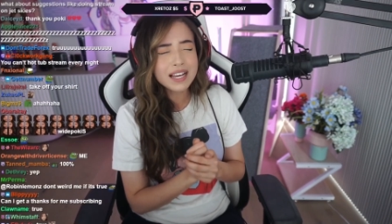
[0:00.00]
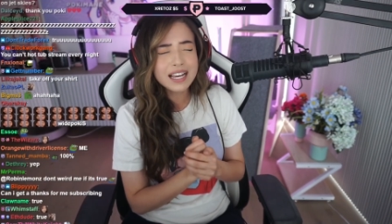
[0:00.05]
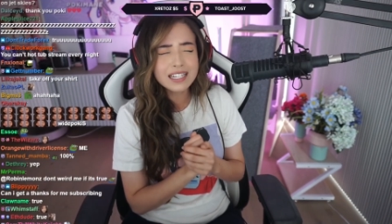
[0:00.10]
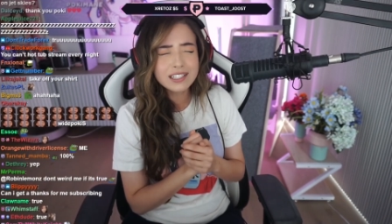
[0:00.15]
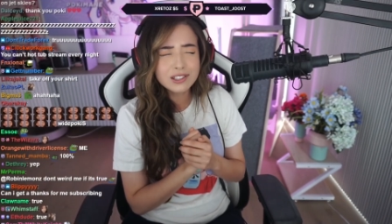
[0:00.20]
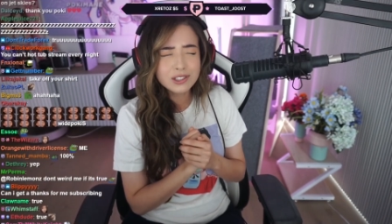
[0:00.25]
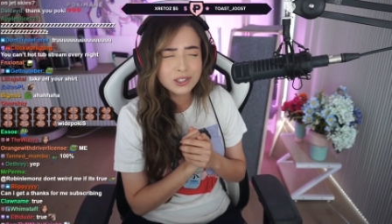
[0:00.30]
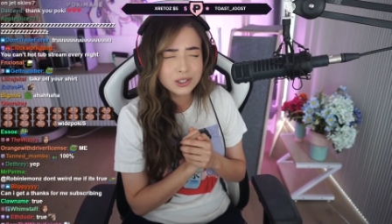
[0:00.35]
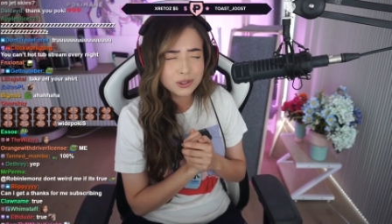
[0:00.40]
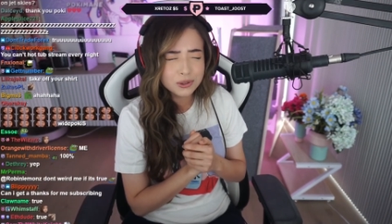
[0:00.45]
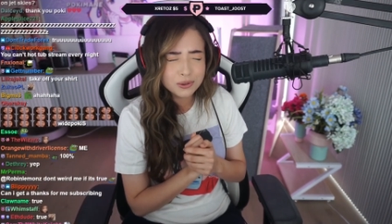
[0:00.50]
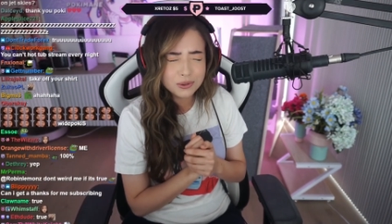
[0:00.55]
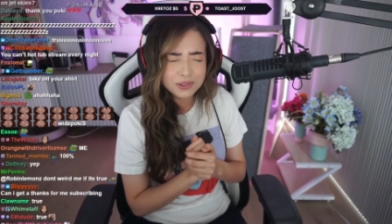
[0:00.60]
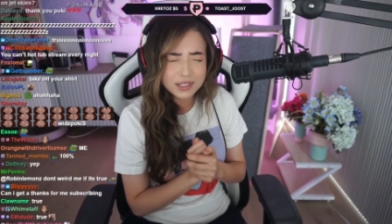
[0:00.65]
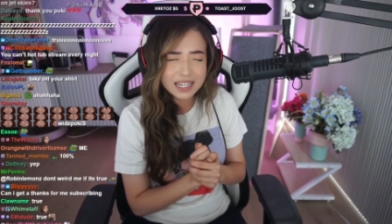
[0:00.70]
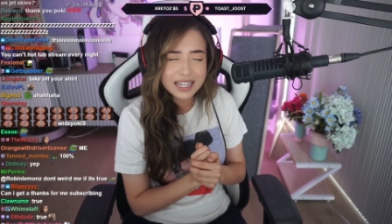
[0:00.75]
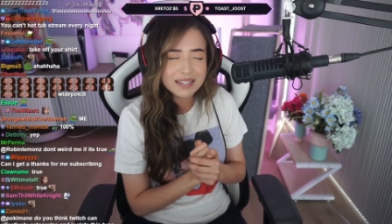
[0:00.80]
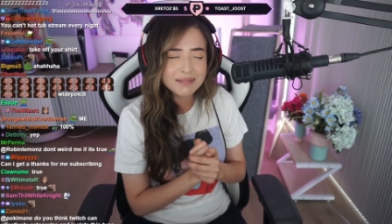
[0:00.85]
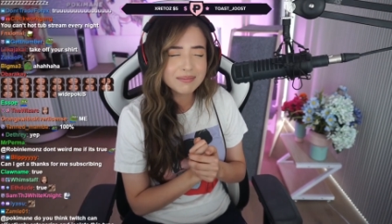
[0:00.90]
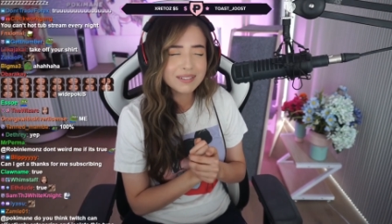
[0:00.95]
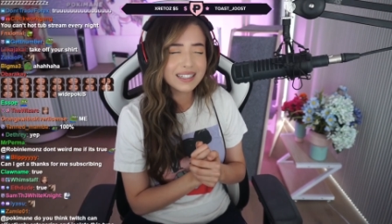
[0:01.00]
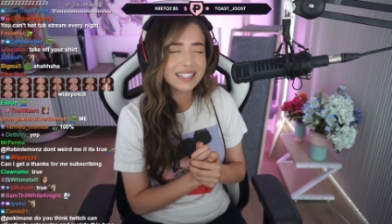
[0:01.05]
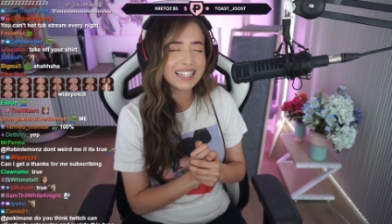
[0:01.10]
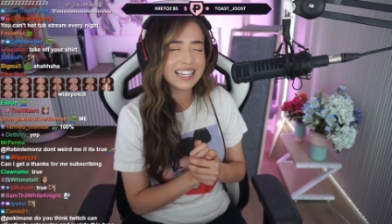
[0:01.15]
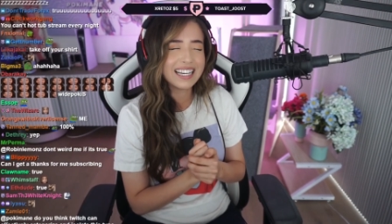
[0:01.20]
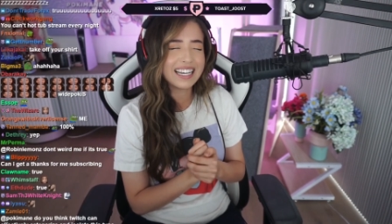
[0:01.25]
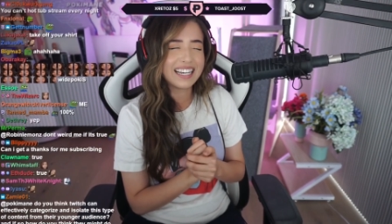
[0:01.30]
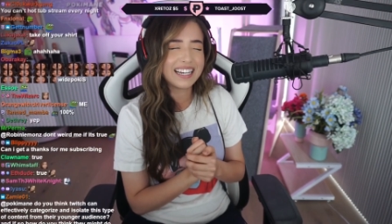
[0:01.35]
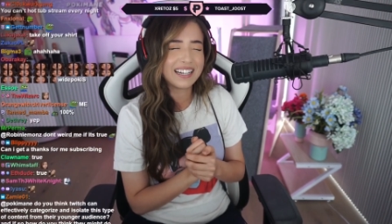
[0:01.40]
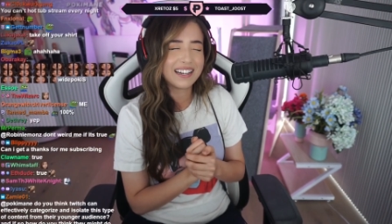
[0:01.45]

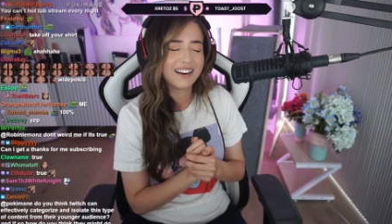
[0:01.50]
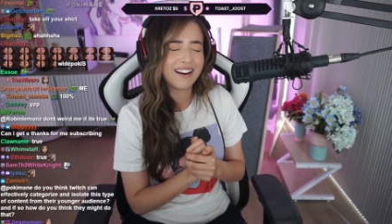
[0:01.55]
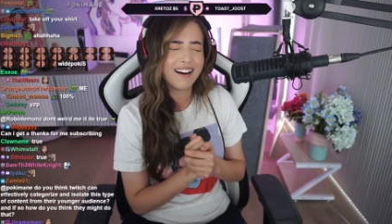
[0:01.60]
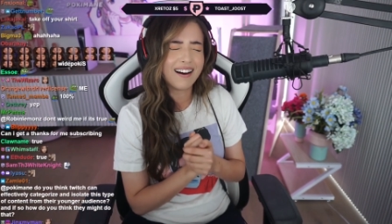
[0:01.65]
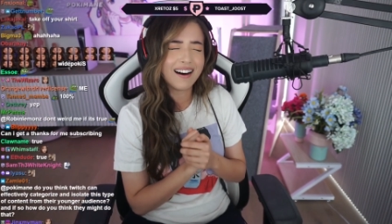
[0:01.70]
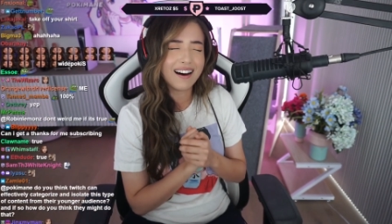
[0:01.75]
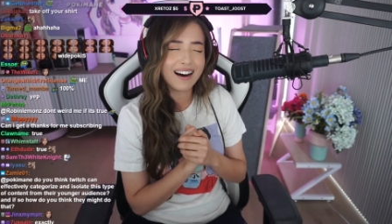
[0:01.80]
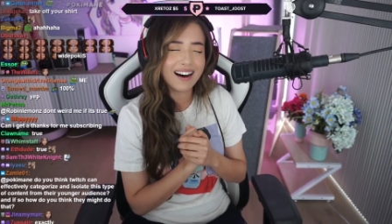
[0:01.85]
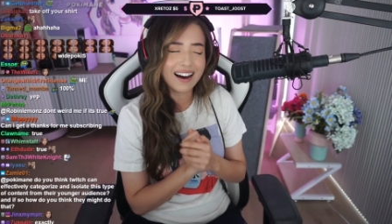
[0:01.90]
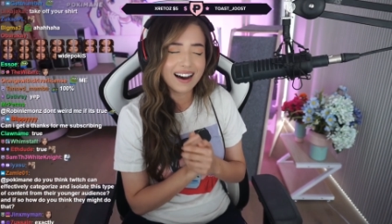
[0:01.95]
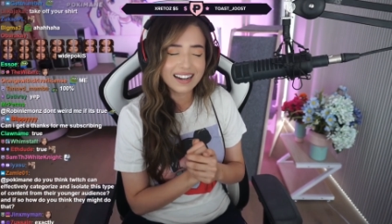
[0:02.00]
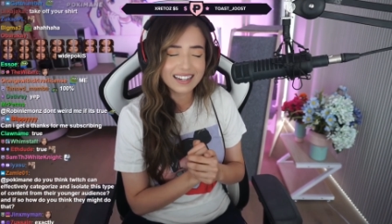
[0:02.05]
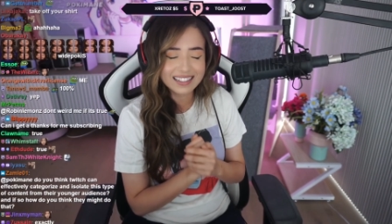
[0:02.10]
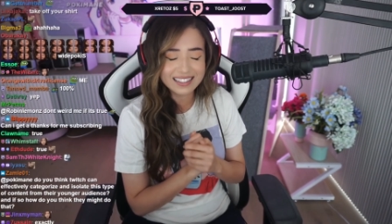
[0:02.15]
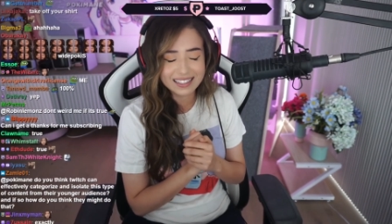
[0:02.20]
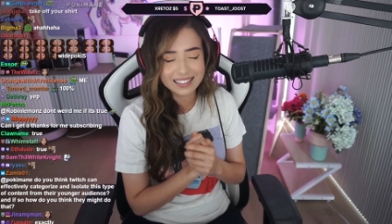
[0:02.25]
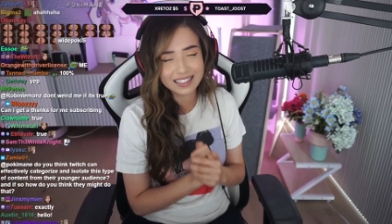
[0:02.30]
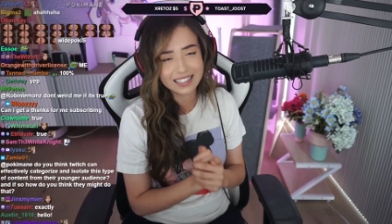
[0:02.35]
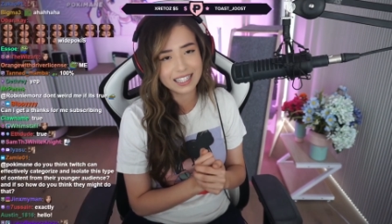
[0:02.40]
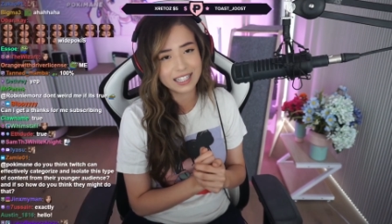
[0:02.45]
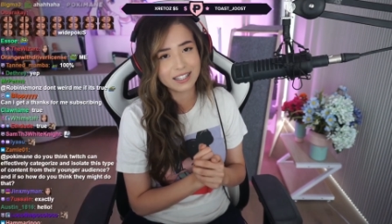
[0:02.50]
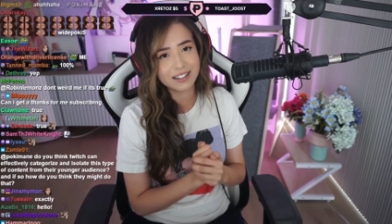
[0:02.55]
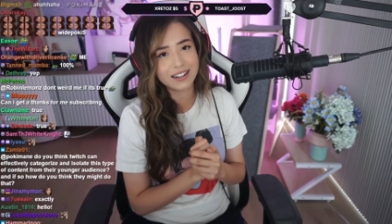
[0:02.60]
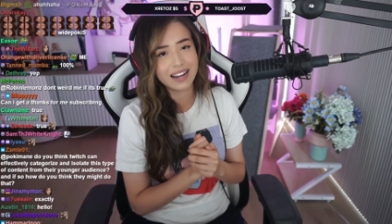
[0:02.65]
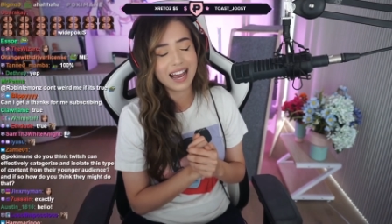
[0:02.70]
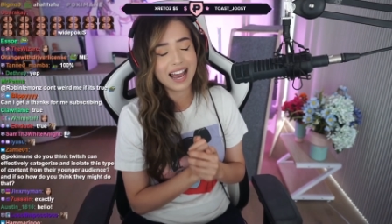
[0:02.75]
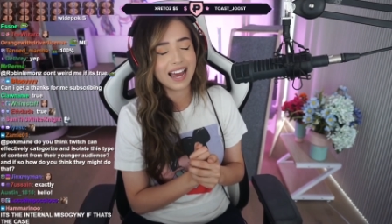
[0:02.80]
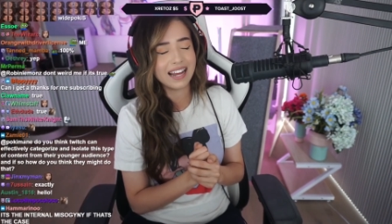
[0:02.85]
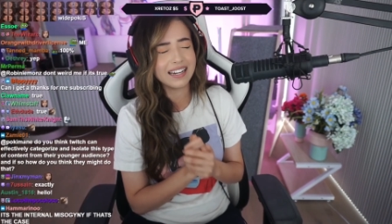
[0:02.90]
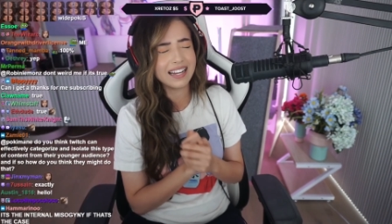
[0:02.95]
extremely
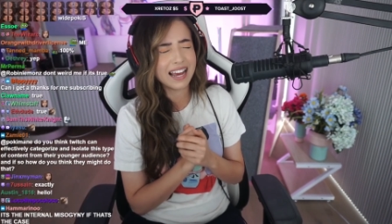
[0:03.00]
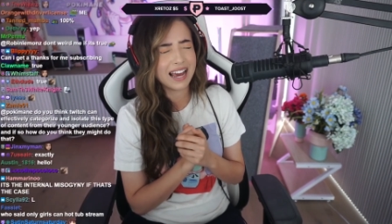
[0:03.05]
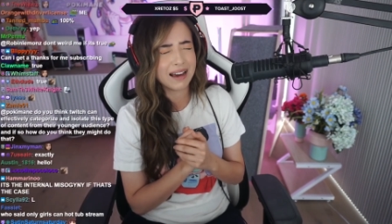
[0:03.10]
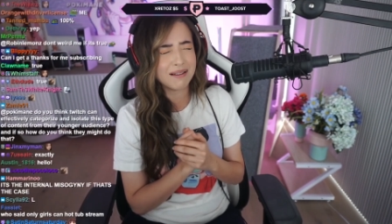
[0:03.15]
unclear and